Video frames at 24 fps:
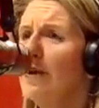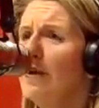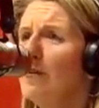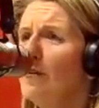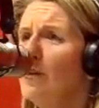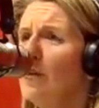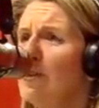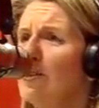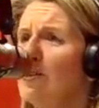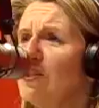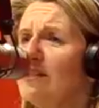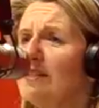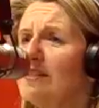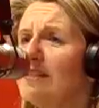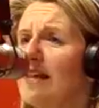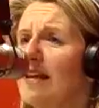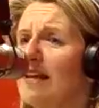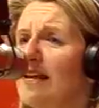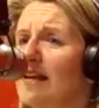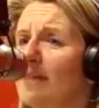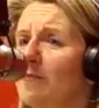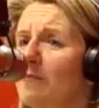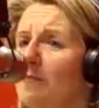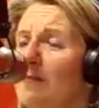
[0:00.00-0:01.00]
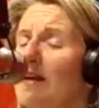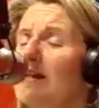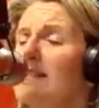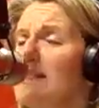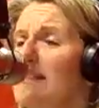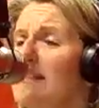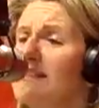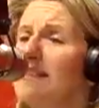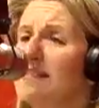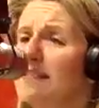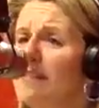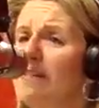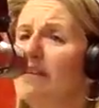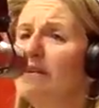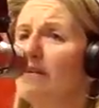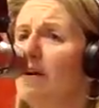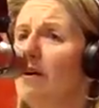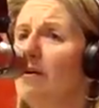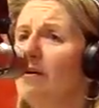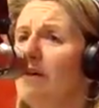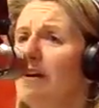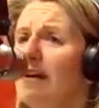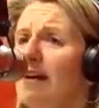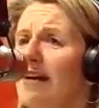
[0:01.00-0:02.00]
which is like basically
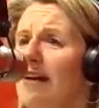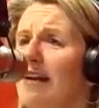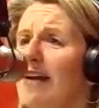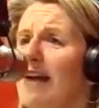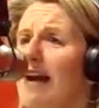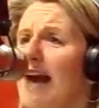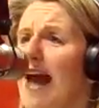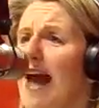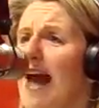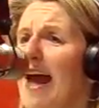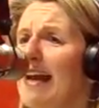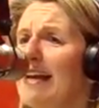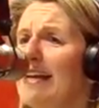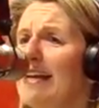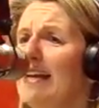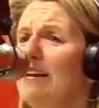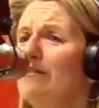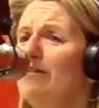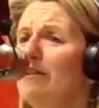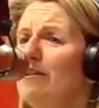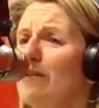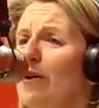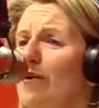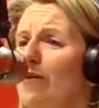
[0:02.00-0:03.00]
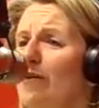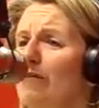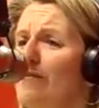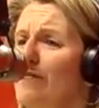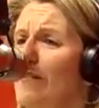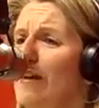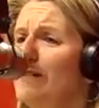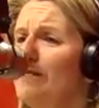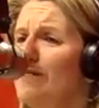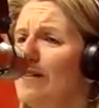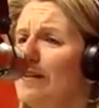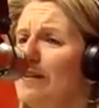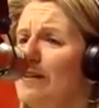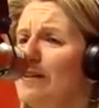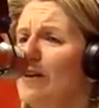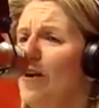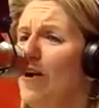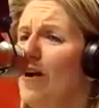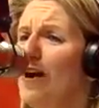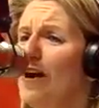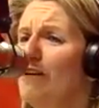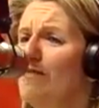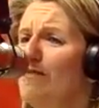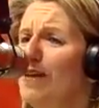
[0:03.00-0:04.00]
zero. And even though the Fed funds
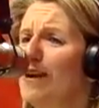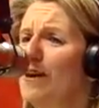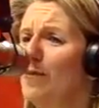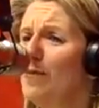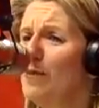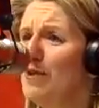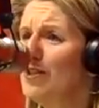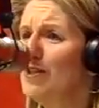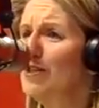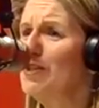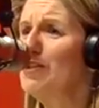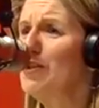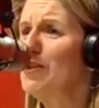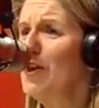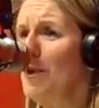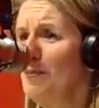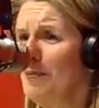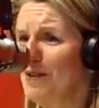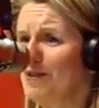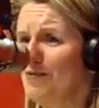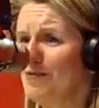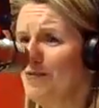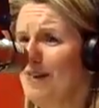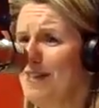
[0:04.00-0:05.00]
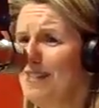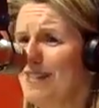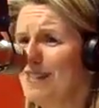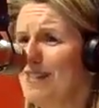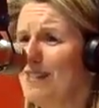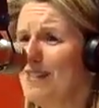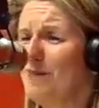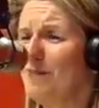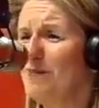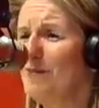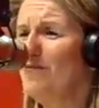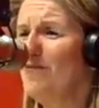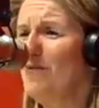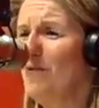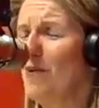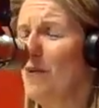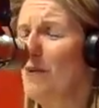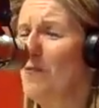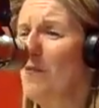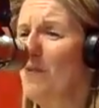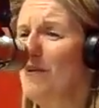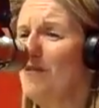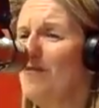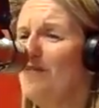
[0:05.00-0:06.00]
target rate, which determines rates, is up at
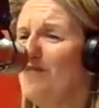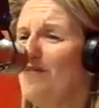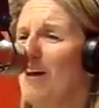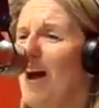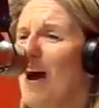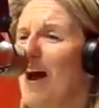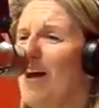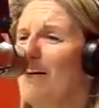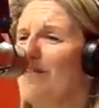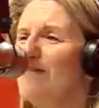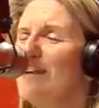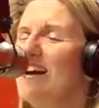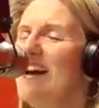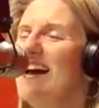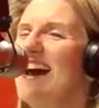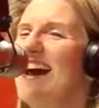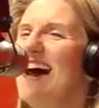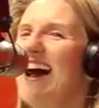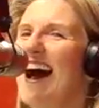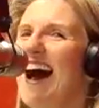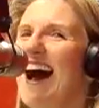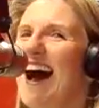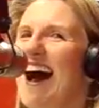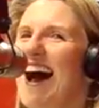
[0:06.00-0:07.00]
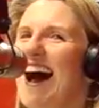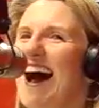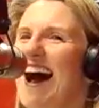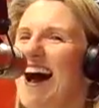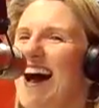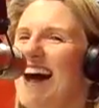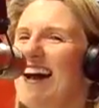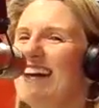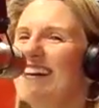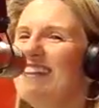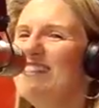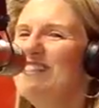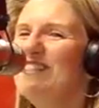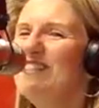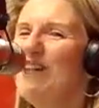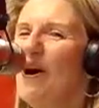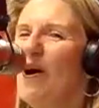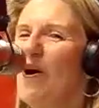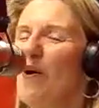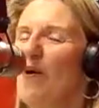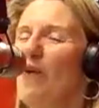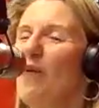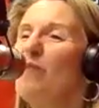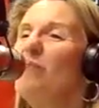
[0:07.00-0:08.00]
4.5,
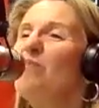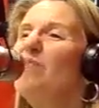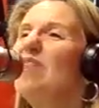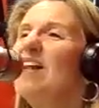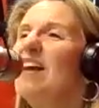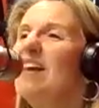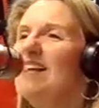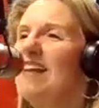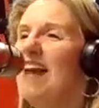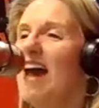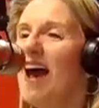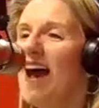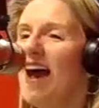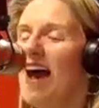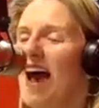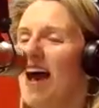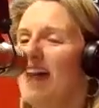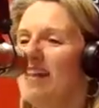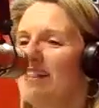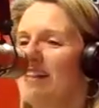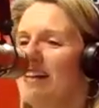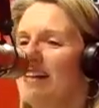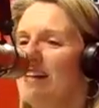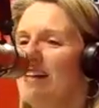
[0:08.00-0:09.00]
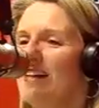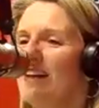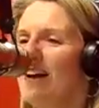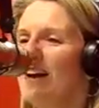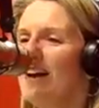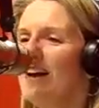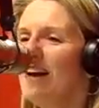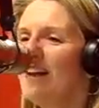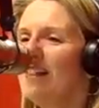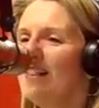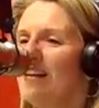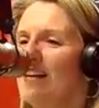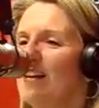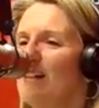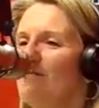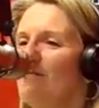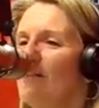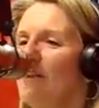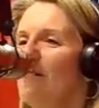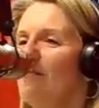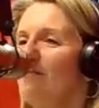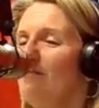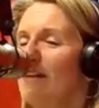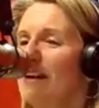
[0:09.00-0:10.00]
so yeah, I think you're
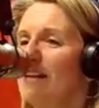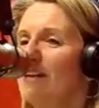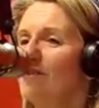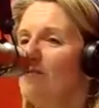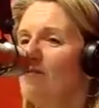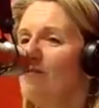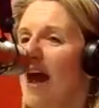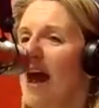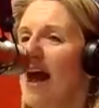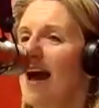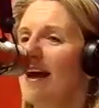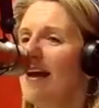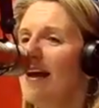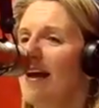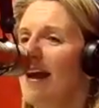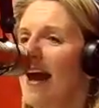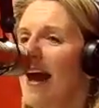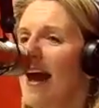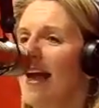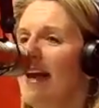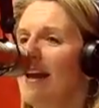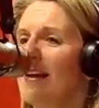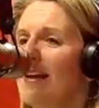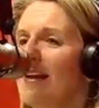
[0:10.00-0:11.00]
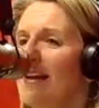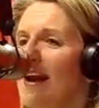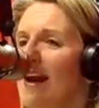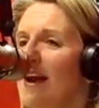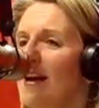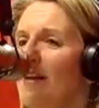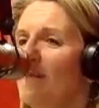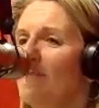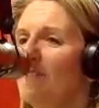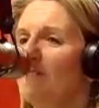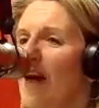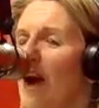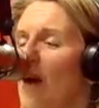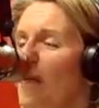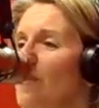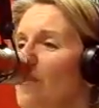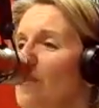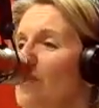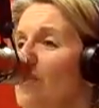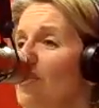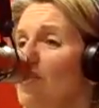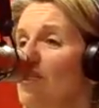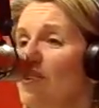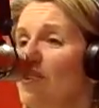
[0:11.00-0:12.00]
on the right track, and I would
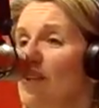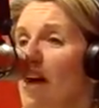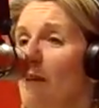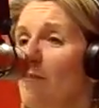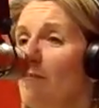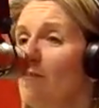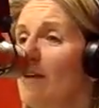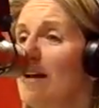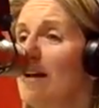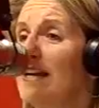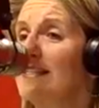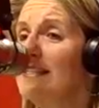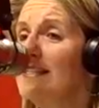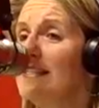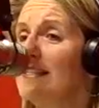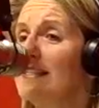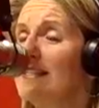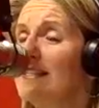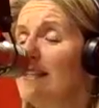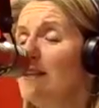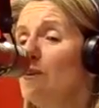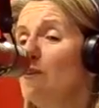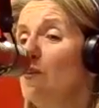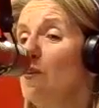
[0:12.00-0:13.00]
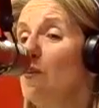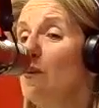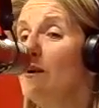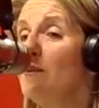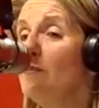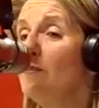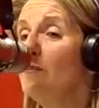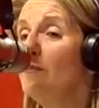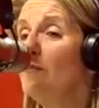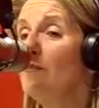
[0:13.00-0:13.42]
just shop rates and see what